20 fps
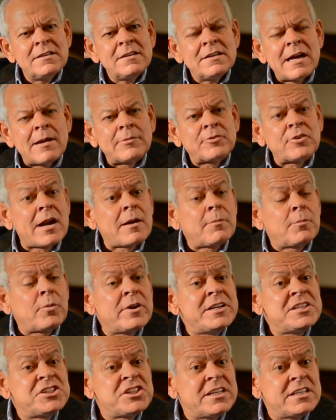I've tried to
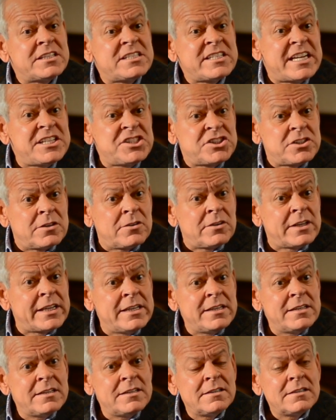preach intentionally,
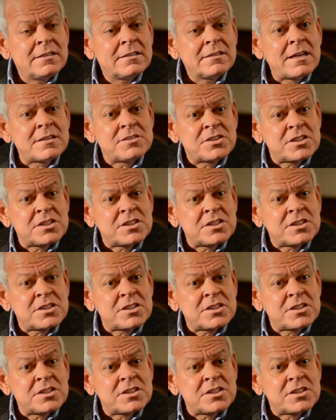not